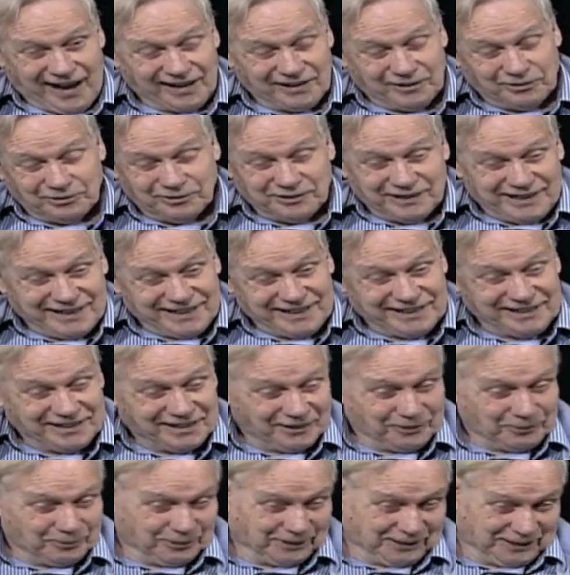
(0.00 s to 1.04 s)
I don't need
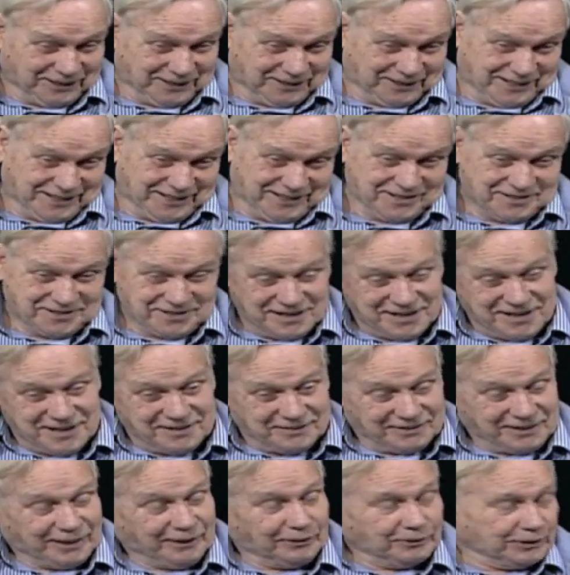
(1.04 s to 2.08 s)
another one. These
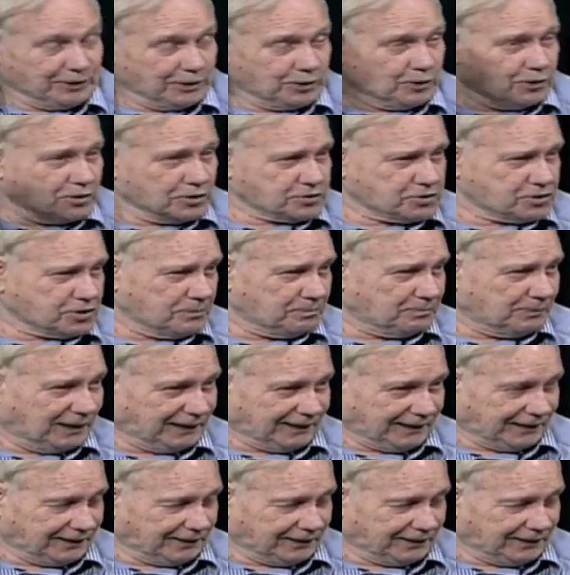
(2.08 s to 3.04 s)
mm. they only cost you money.